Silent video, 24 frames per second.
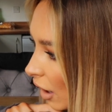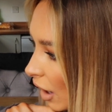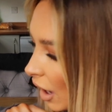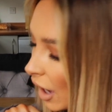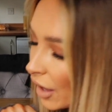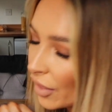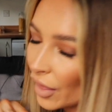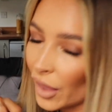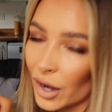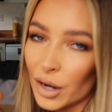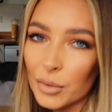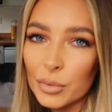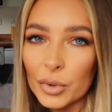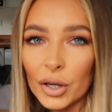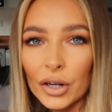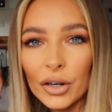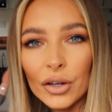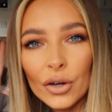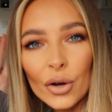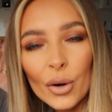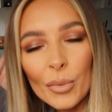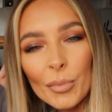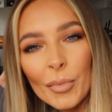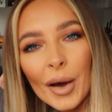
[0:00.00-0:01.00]
and then I'm going
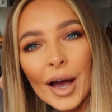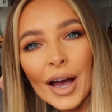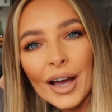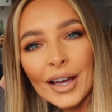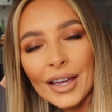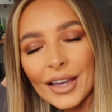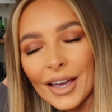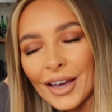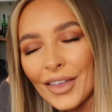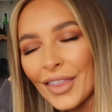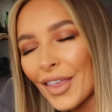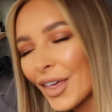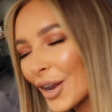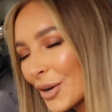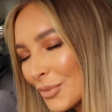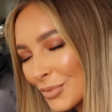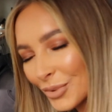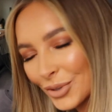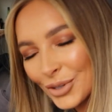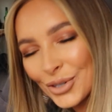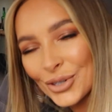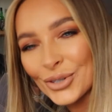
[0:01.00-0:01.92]
to come back, and then I'm going